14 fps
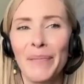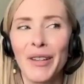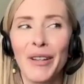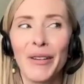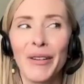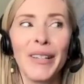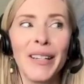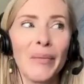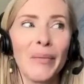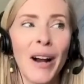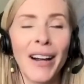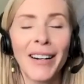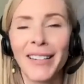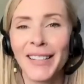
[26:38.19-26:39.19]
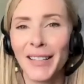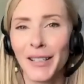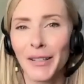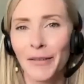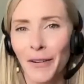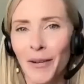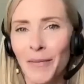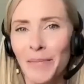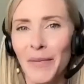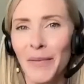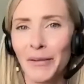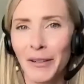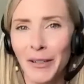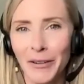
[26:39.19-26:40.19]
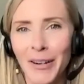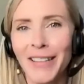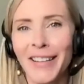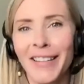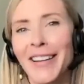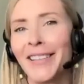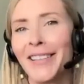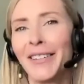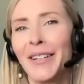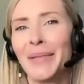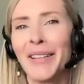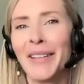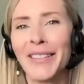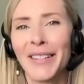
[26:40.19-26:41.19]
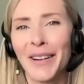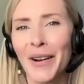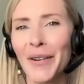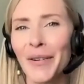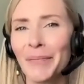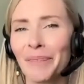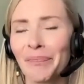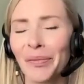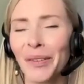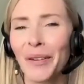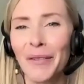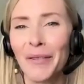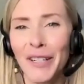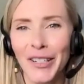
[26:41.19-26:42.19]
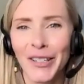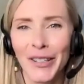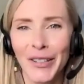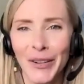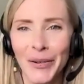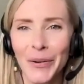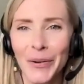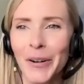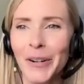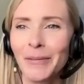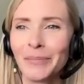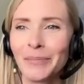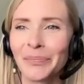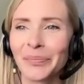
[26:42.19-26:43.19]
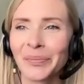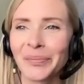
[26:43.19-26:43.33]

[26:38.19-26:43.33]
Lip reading: using the practices from the retreat that they learned months ago, which is so cool.